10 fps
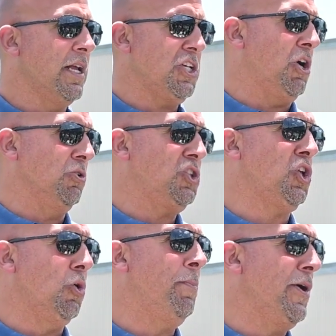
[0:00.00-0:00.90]
you know,
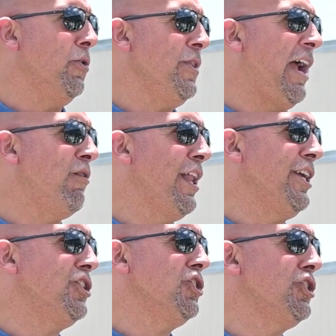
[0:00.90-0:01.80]
still building that
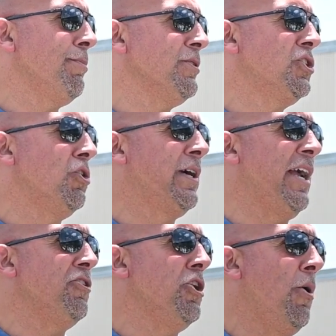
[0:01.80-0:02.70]
relationship and still
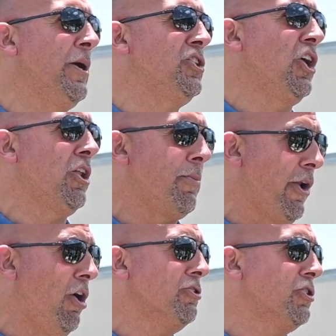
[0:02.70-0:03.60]
getting to know each other, but
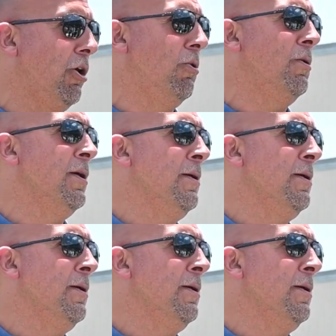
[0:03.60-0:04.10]
also